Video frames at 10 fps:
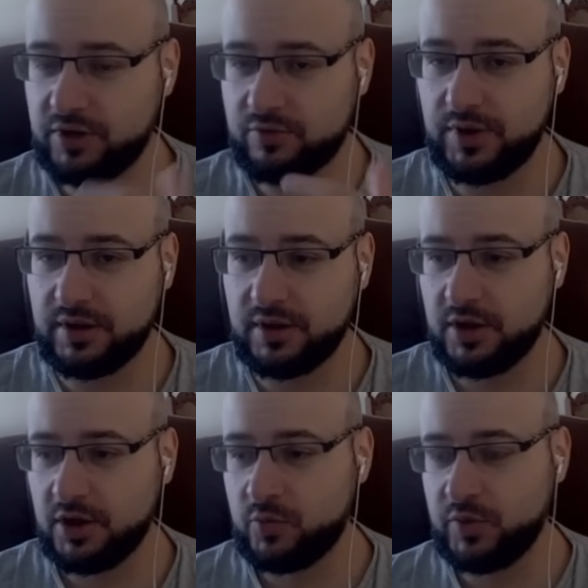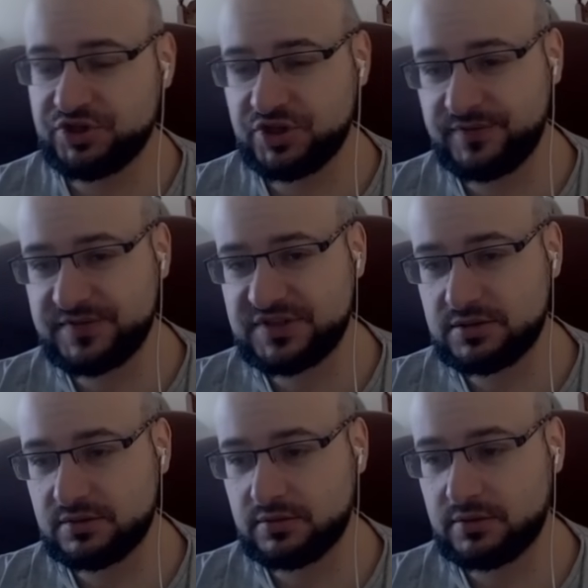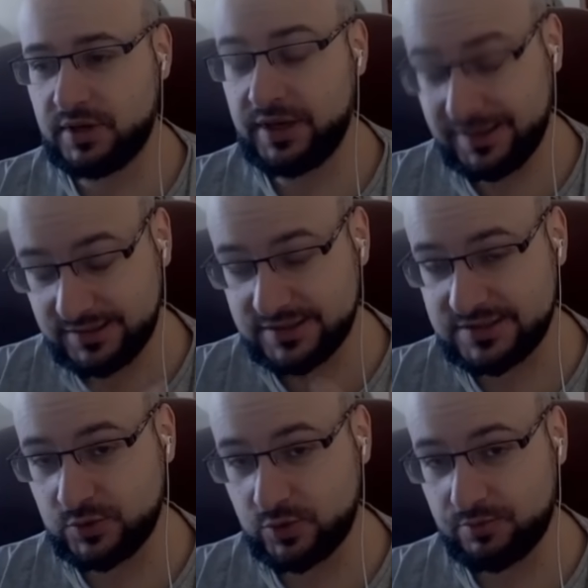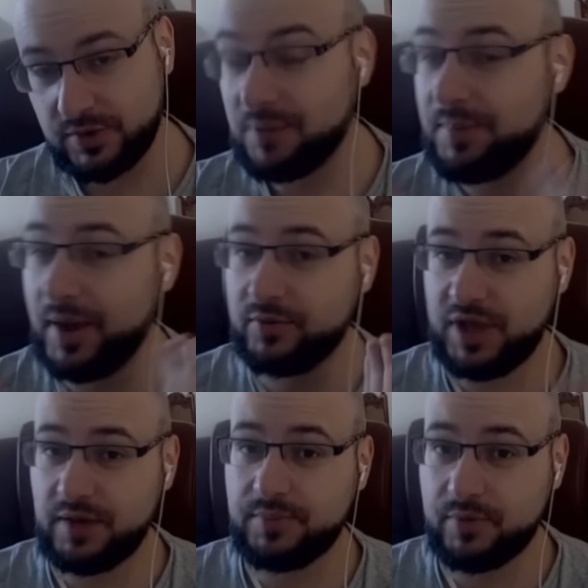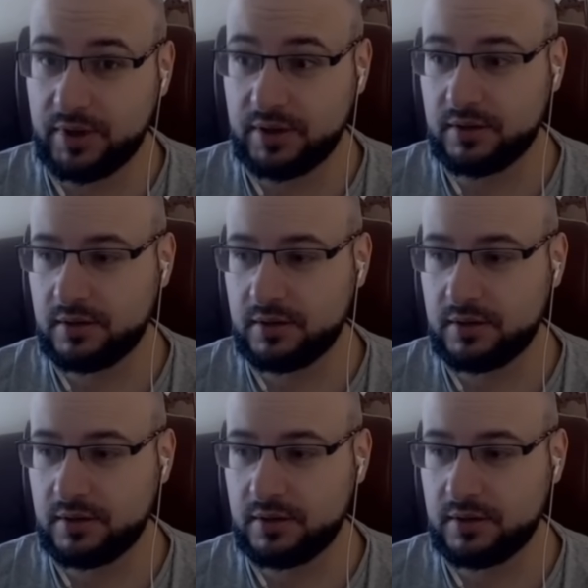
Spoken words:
ring, which gives Lightning Storm a better tempering.